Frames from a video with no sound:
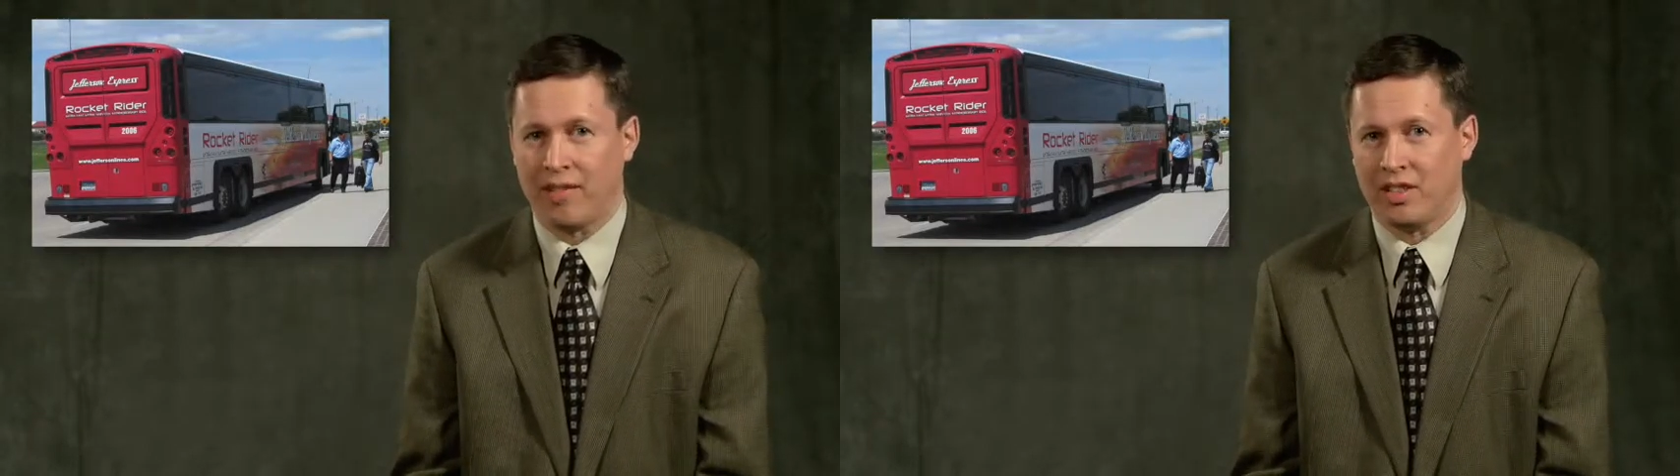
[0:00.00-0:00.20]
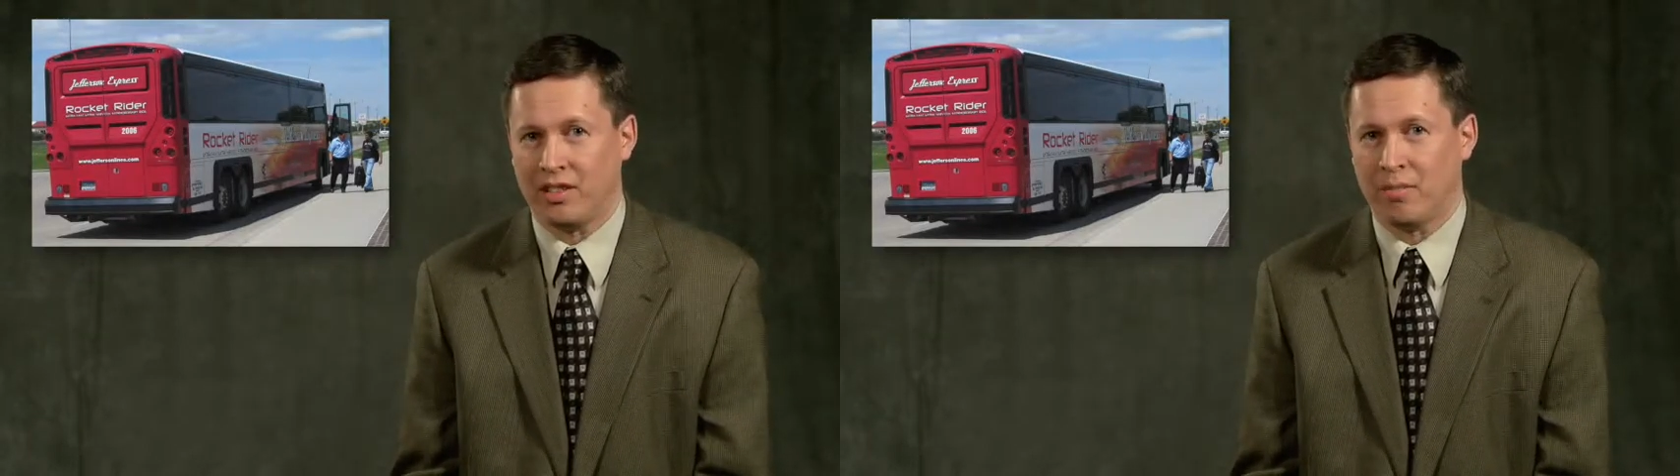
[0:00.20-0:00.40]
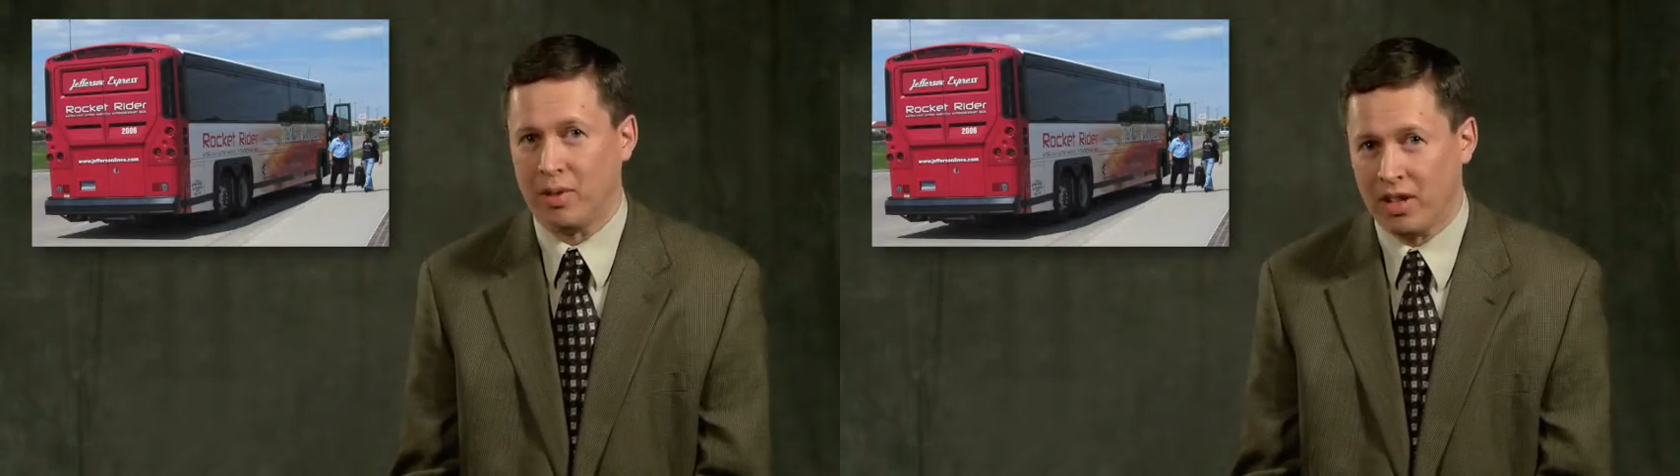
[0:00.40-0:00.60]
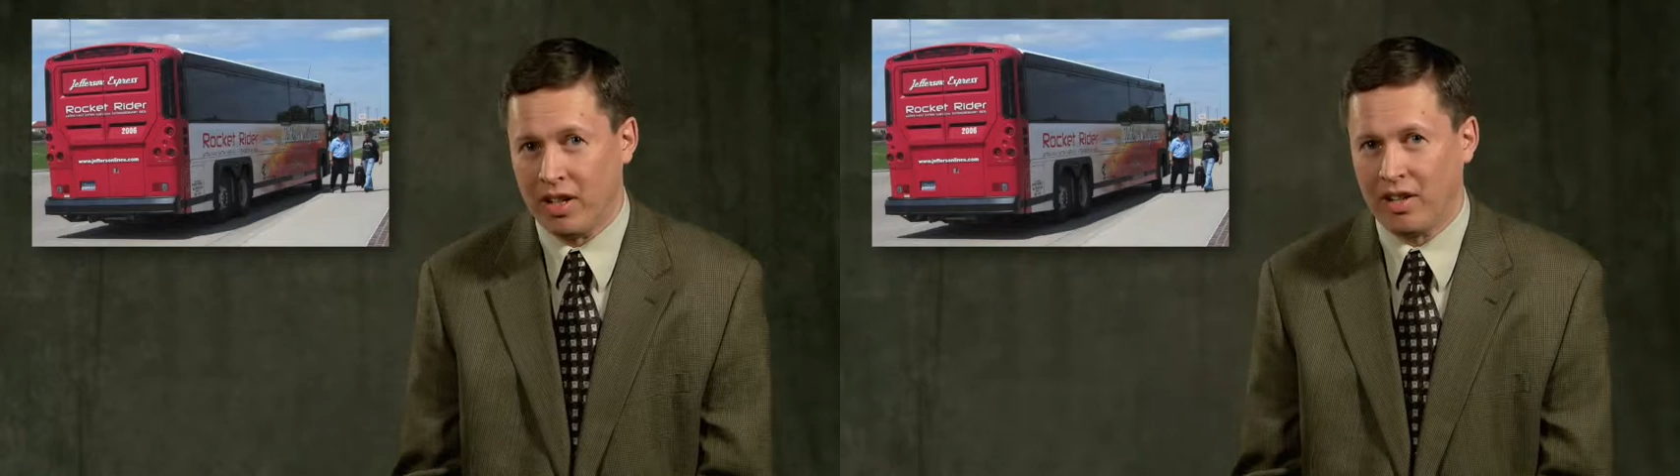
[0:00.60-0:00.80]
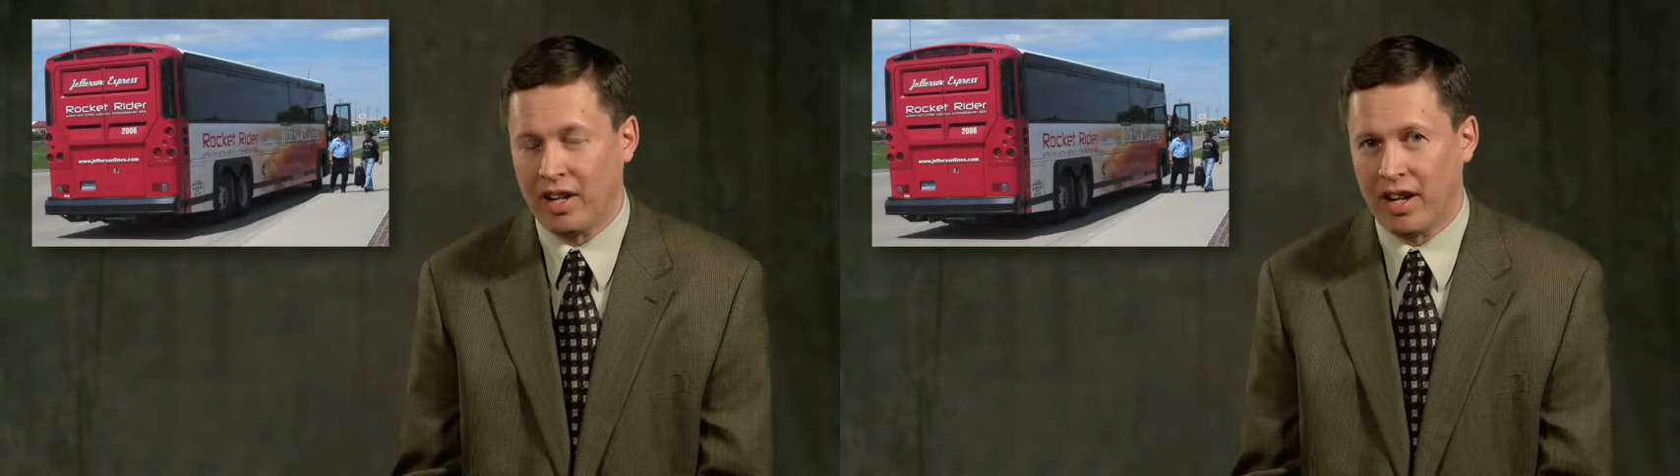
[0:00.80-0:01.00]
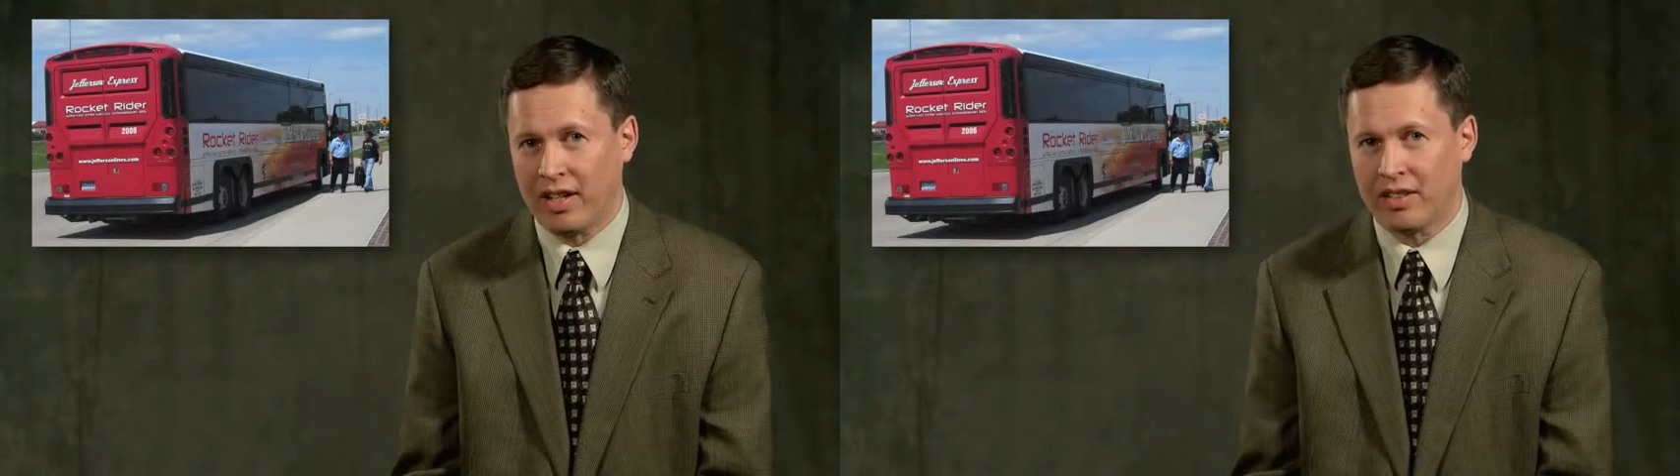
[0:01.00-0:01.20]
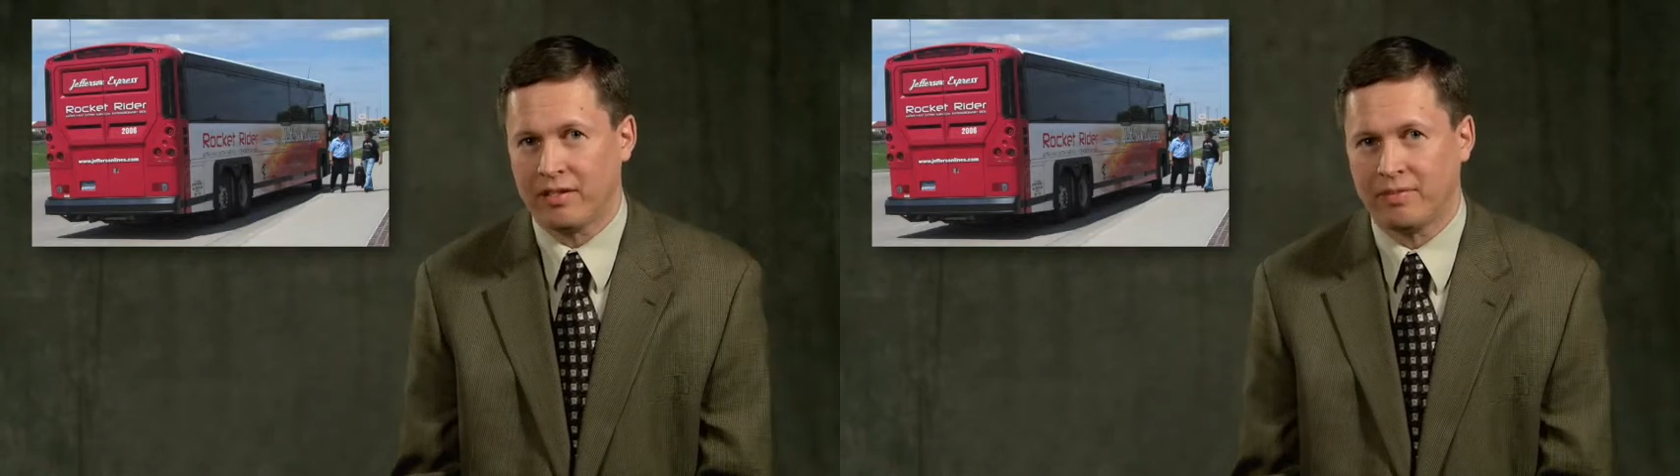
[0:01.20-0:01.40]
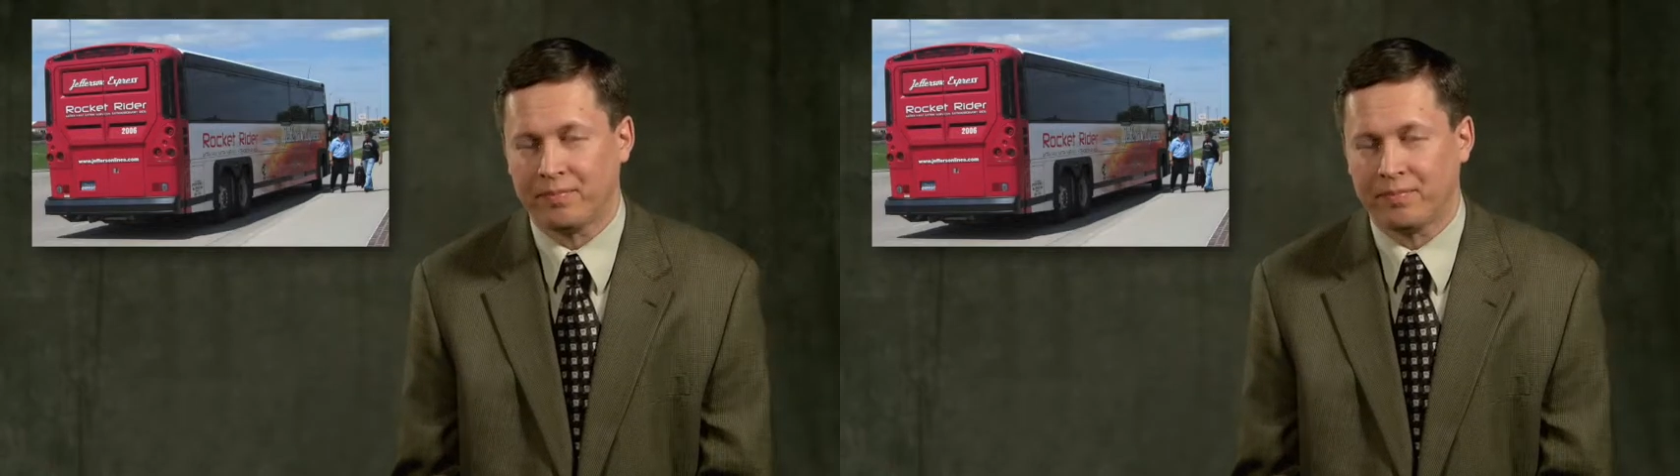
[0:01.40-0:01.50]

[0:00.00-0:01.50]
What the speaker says: a disability or not.